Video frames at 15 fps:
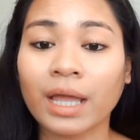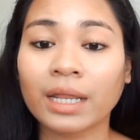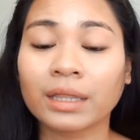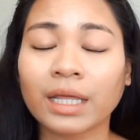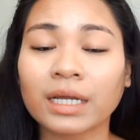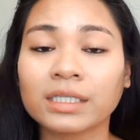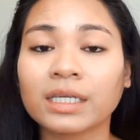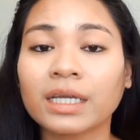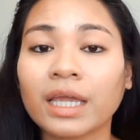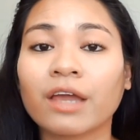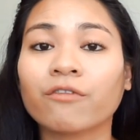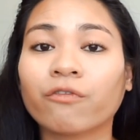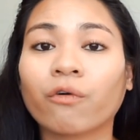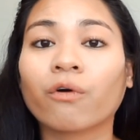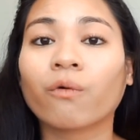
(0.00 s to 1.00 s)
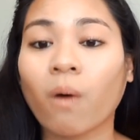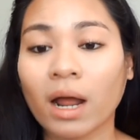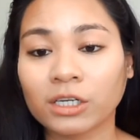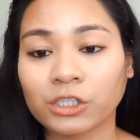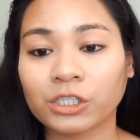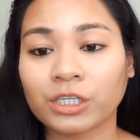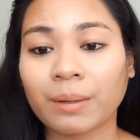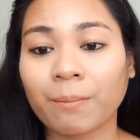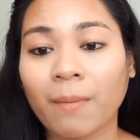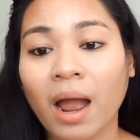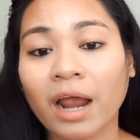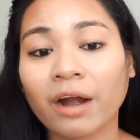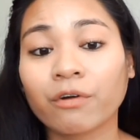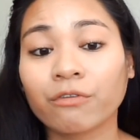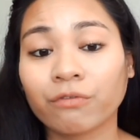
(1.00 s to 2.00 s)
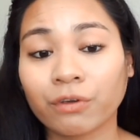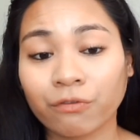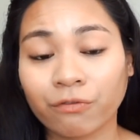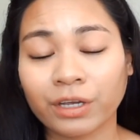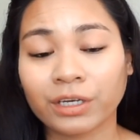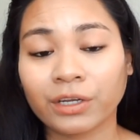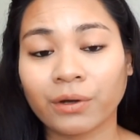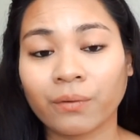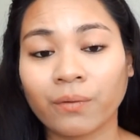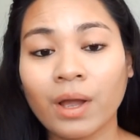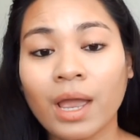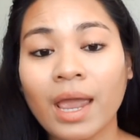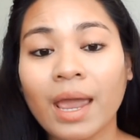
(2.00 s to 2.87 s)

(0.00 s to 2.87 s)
and thanks again for watching my review video,